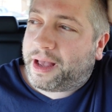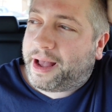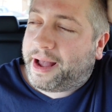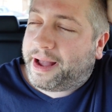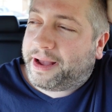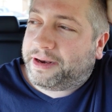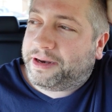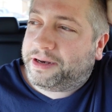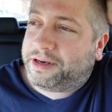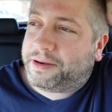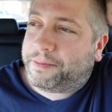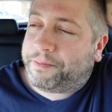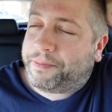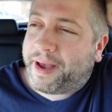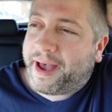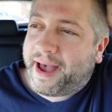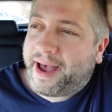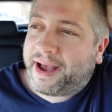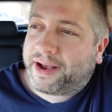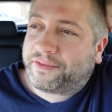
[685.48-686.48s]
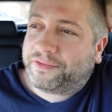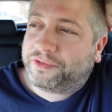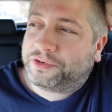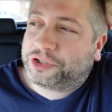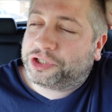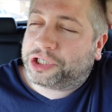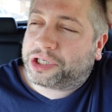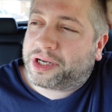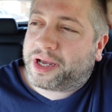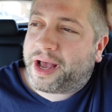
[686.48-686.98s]
I need to pack for
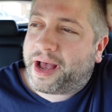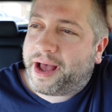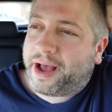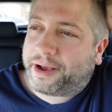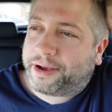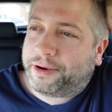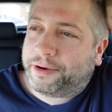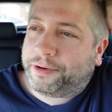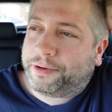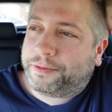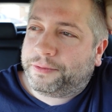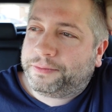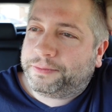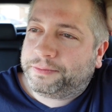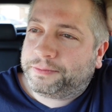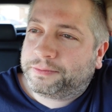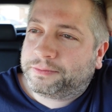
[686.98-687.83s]
Chicago.